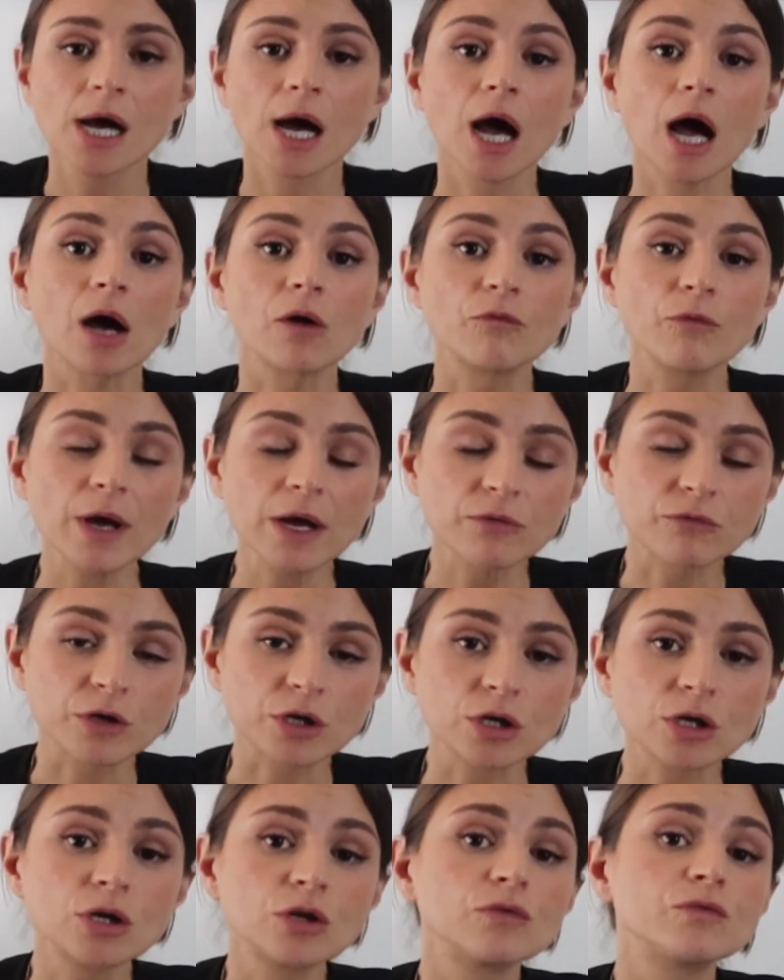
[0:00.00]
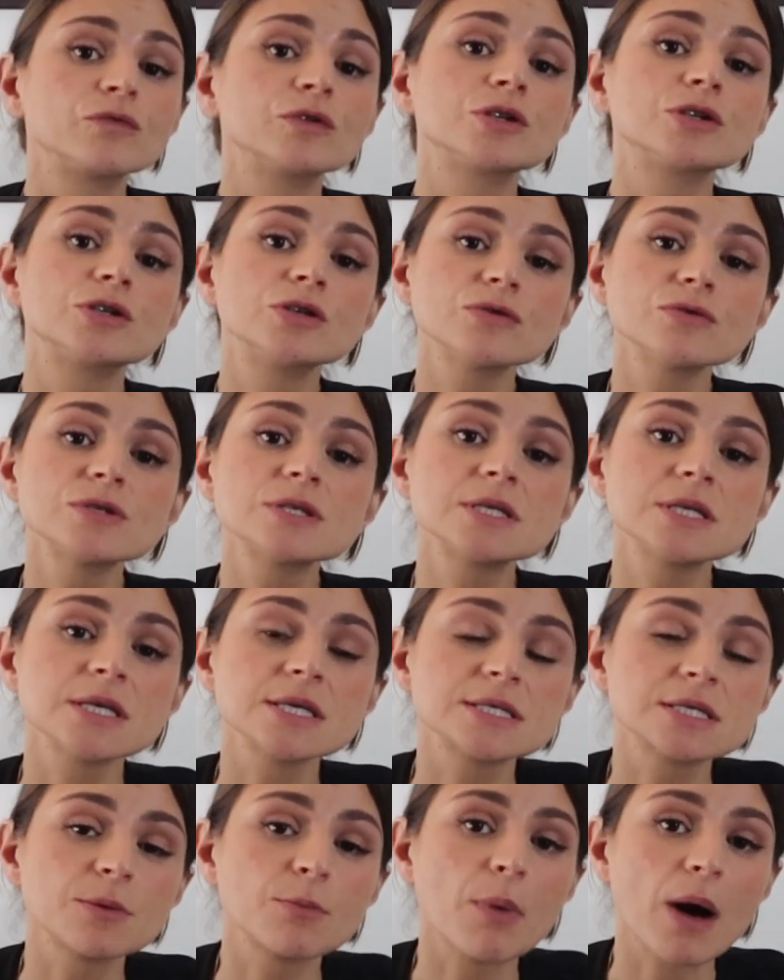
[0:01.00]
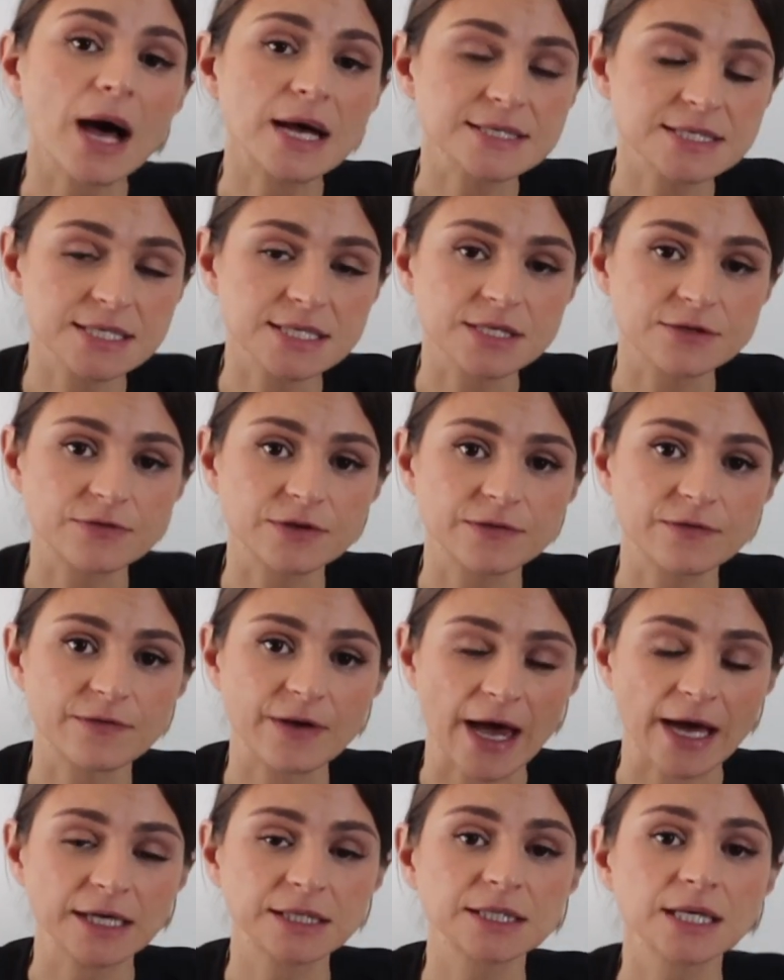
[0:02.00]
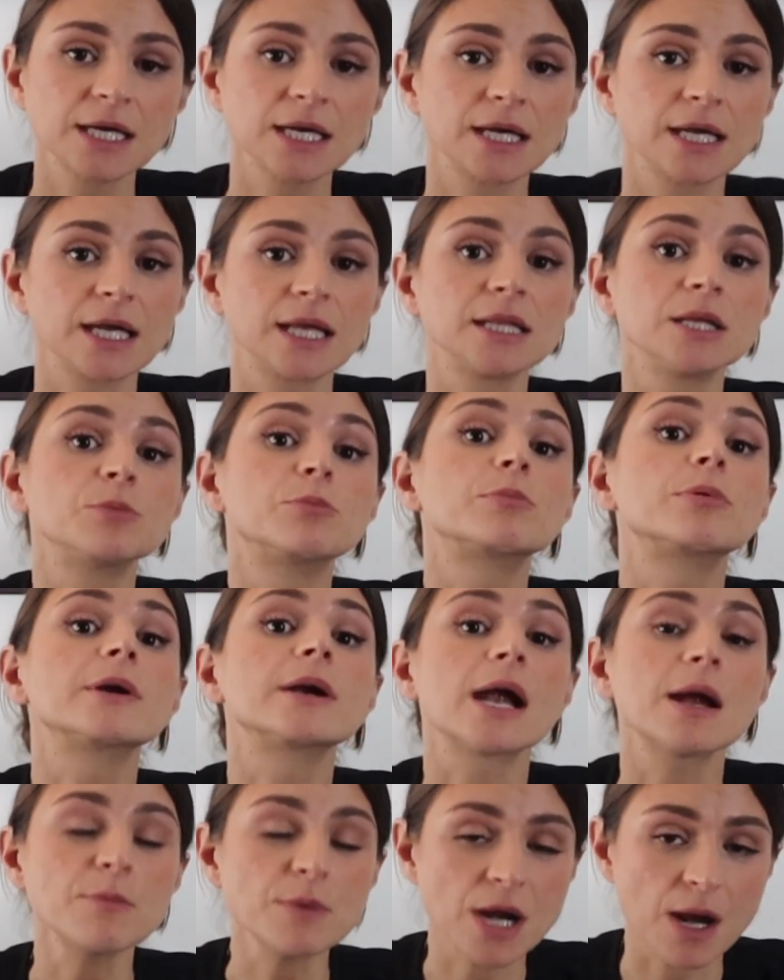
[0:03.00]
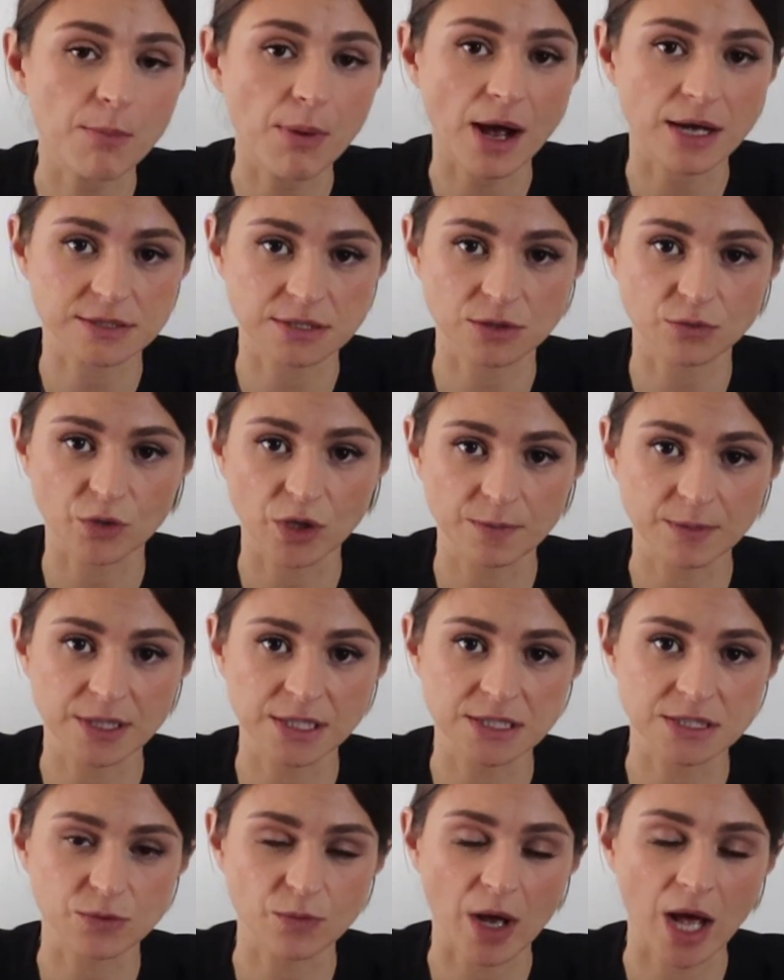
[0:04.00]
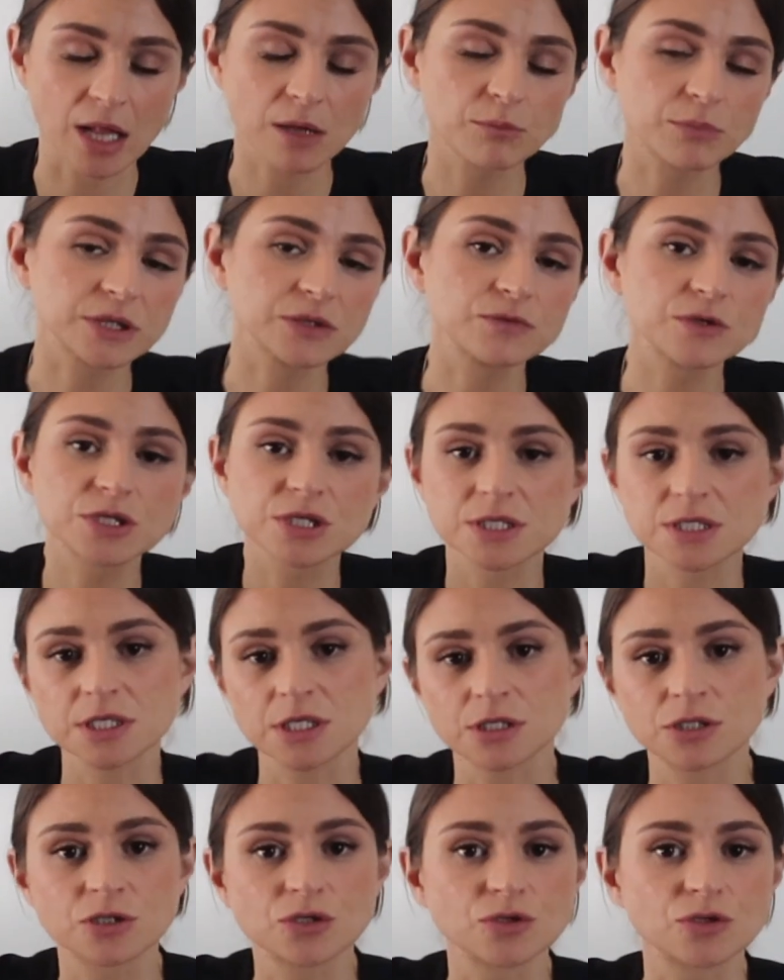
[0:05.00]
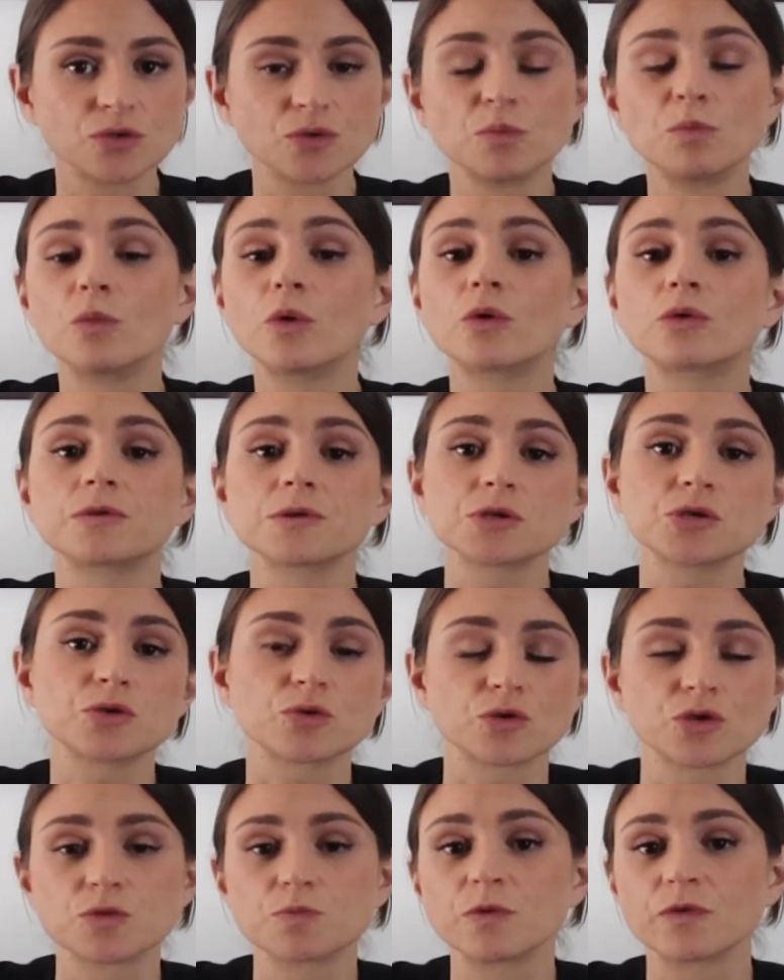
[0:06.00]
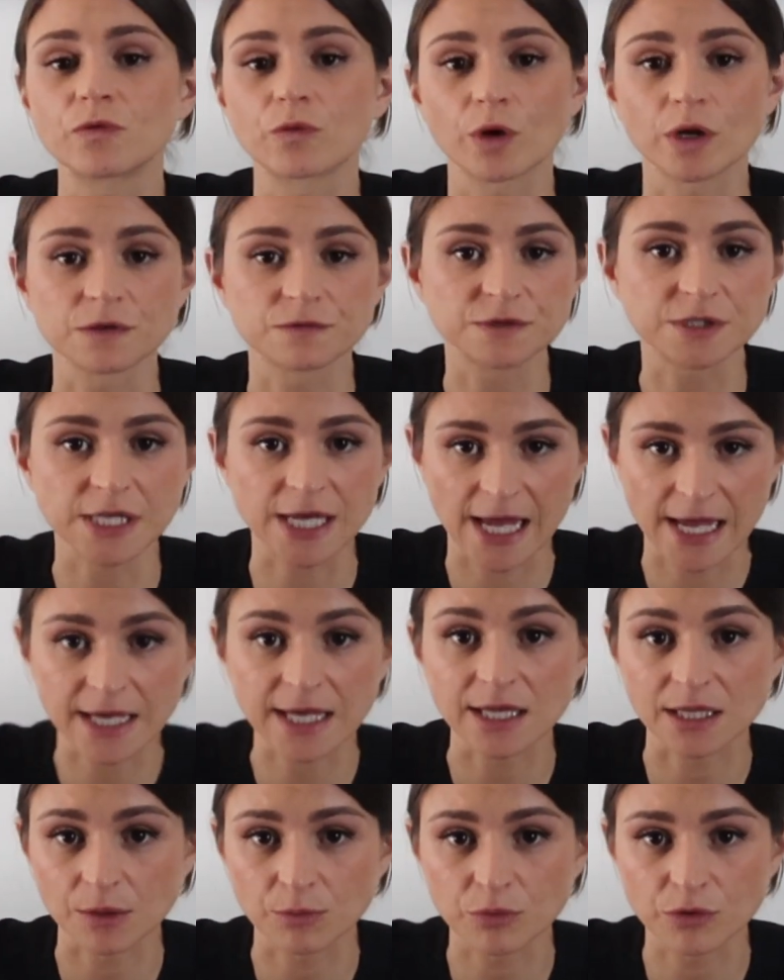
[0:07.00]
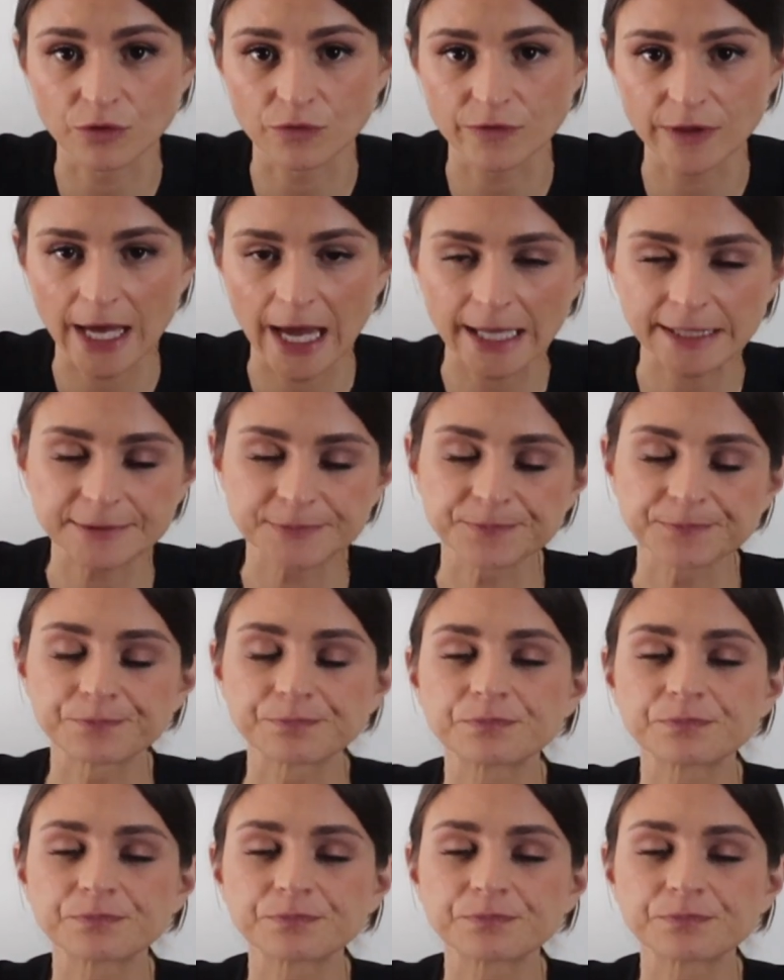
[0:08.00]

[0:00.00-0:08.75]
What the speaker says: However, we do see some positive effect in premenopausal women as well, but we just need to do more research before FDA can approve that.